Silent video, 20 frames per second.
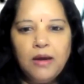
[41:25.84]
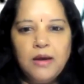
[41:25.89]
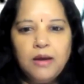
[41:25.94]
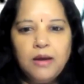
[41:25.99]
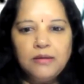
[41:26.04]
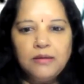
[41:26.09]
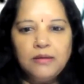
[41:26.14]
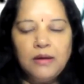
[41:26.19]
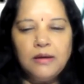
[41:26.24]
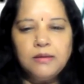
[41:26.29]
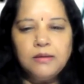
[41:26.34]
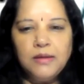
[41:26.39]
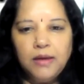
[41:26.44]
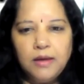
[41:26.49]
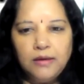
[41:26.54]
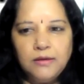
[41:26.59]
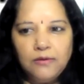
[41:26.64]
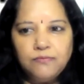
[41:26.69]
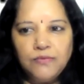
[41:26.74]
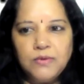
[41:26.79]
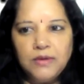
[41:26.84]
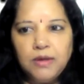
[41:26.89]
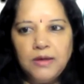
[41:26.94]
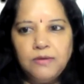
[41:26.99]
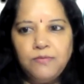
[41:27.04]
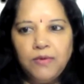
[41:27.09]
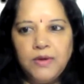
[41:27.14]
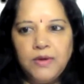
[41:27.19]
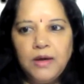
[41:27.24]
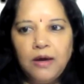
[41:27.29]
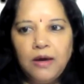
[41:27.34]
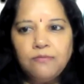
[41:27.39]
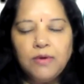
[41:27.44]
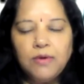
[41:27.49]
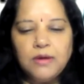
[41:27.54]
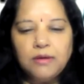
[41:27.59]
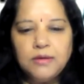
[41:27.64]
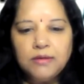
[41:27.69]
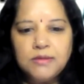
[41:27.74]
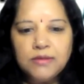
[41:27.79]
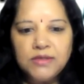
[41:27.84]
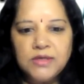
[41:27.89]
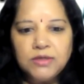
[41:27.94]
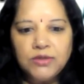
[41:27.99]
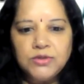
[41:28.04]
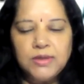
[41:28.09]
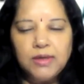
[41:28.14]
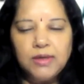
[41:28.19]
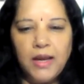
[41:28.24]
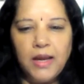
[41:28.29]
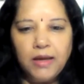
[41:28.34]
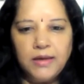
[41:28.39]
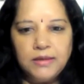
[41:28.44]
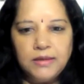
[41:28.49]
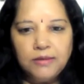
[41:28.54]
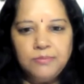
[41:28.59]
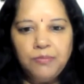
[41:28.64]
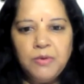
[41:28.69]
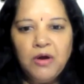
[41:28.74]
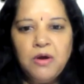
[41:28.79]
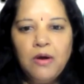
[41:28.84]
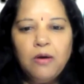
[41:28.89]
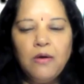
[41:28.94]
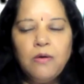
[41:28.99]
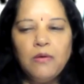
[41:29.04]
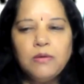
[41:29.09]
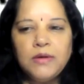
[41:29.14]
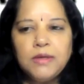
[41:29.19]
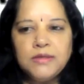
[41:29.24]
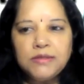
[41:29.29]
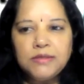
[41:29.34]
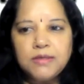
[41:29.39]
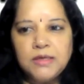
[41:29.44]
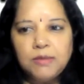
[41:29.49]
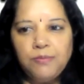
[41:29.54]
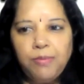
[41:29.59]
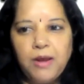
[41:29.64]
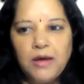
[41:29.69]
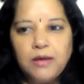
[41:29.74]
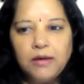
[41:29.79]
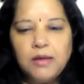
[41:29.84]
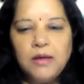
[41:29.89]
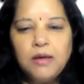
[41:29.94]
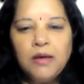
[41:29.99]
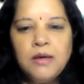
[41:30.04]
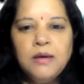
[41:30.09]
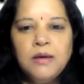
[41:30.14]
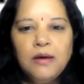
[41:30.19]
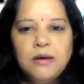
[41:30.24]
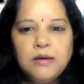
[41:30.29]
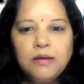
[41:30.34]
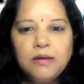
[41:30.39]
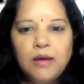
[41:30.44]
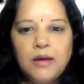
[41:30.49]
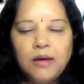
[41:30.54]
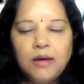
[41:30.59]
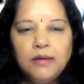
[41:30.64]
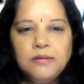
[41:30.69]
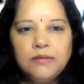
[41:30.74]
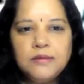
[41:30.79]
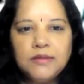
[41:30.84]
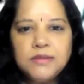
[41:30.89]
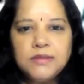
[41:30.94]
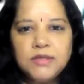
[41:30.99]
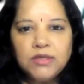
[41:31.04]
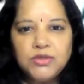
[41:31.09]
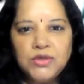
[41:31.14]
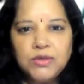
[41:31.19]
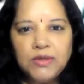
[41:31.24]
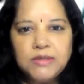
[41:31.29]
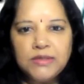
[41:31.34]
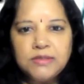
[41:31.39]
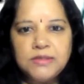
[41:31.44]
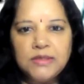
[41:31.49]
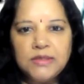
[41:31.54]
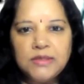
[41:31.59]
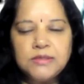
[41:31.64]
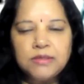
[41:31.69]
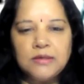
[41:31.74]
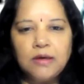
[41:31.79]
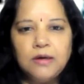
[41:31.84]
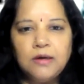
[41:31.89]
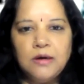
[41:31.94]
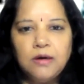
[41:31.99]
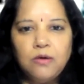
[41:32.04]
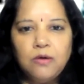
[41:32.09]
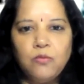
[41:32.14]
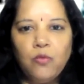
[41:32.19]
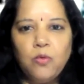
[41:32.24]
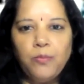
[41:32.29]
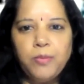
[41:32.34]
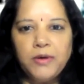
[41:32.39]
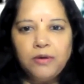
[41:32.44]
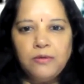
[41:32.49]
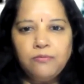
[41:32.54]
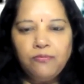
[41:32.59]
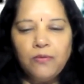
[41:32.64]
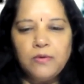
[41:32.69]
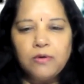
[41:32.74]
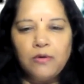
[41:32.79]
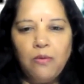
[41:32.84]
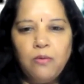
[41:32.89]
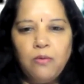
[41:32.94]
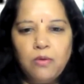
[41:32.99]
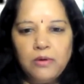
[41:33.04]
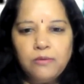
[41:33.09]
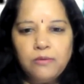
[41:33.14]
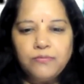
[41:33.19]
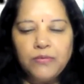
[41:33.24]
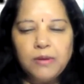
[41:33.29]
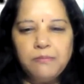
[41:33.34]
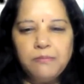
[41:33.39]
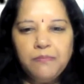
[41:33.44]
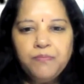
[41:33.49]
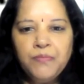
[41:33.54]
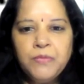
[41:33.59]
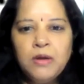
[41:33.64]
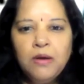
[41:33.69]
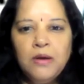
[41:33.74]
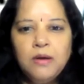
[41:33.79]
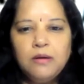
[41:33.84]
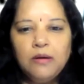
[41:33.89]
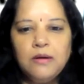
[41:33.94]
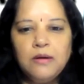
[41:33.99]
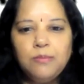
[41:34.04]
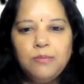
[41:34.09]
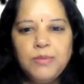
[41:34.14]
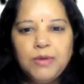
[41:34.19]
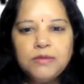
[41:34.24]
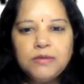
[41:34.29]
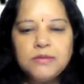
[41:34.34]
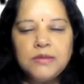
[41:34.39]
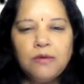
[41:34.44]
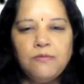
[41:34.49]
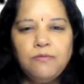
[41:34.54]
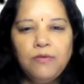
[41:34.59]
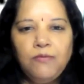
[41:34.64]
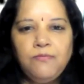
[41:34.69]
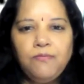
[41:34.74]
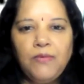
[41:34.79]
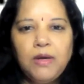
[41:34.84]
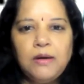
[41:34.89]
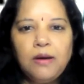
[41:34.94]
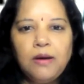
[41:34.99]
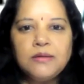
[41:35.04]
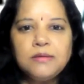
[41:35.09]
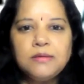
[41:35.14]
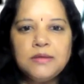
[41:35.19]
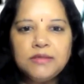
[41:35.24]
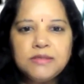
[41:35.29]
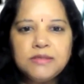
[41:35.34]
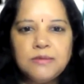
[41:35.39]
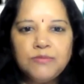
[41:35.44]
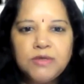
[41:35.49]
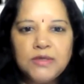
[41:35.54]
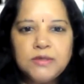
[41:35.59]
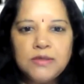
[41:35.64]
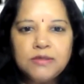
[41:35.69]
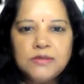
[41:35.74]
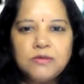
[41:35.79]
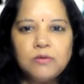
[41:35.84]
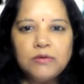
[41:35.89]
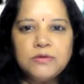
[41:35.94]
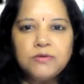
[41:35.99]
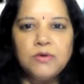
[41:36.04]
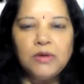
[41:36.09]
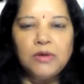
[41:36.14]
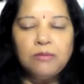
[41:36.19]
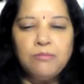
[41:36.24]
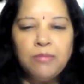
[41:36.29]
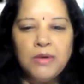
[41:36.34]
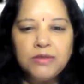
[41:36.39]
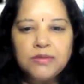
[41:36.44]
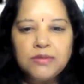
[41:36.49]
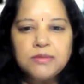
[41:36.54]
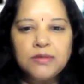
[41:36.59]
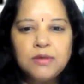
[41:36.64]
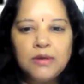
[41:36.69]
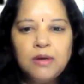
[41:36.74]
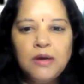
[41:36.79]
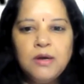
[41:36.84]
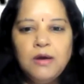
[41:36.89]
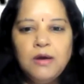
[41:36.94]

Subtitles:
And at the end of the day, we have another session lined up on estate planning. And again, this session is just opened up for all of them because we feel like that subject is also a must.